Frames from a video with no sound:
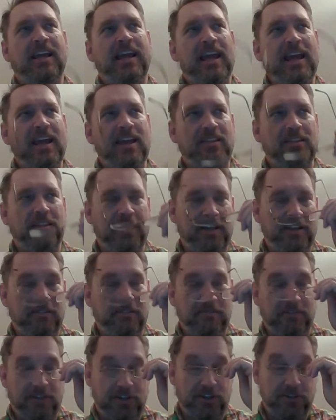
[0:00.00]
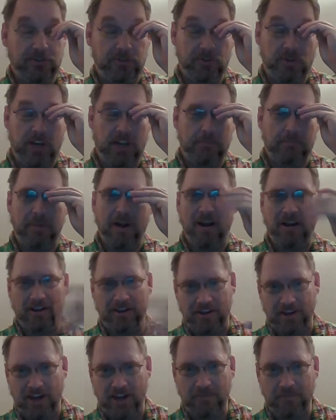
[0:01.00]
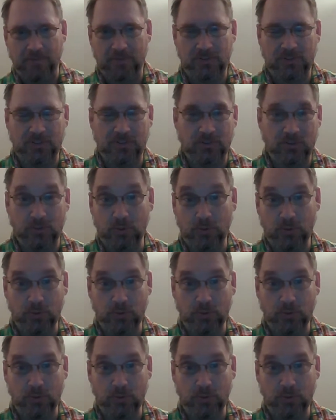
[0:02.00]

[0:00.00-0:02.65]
and then try and pawn it off as this